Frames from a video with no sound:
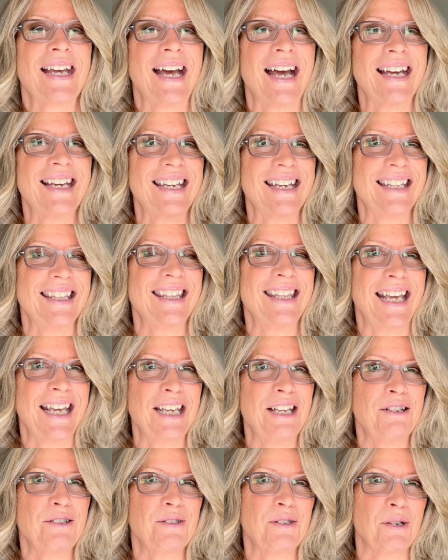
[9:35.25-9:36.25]
Again,
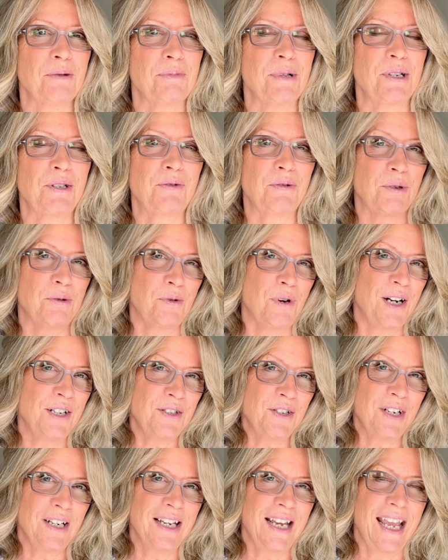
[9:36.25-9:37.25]
thank you so much for
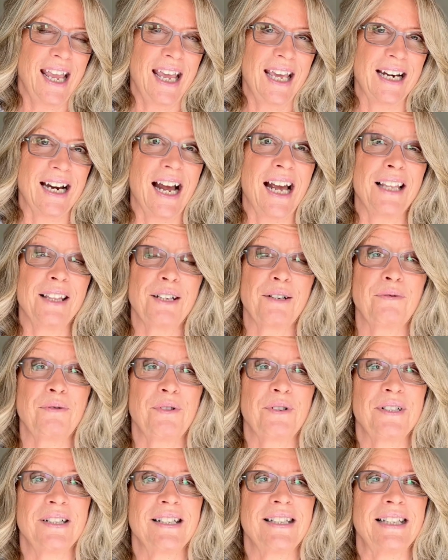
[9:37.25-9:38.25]
watching, and I look
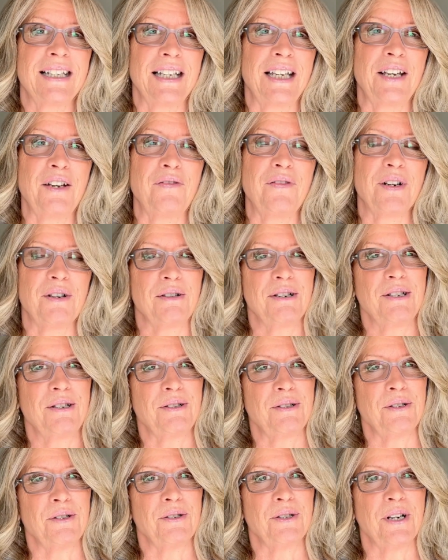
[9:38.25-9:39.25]
forward to seeing you very
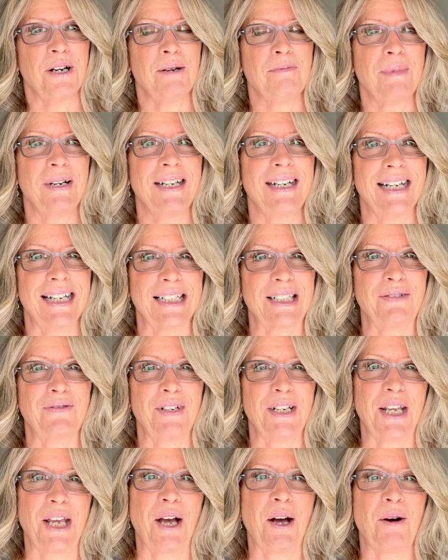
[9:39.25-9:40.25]
soon on my next
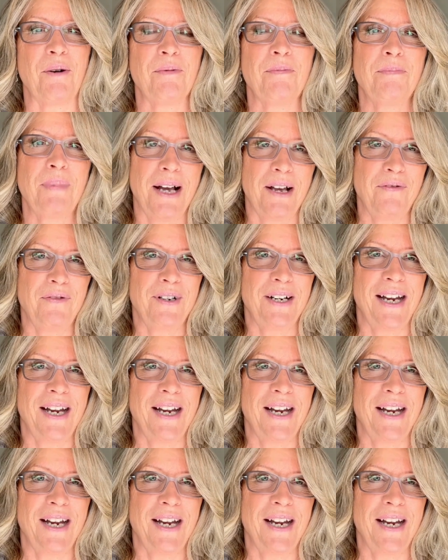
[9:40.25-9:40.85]
video. Bye for